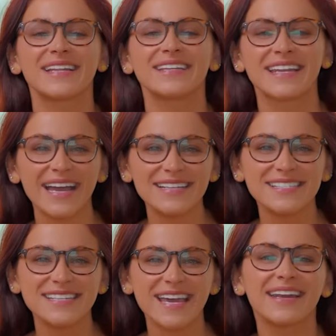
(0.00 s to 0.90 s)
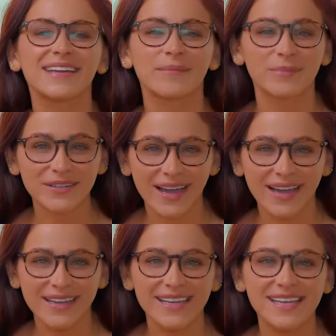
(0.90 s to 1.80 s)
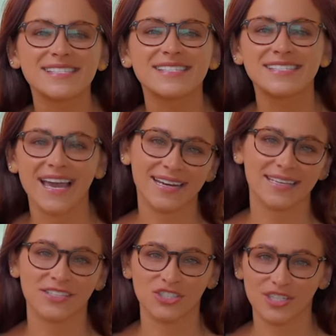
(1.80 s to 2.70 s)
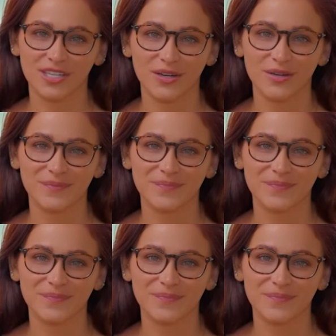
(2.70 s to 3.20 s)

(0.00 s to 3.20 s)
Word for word: Next, at number nine, is data engineer.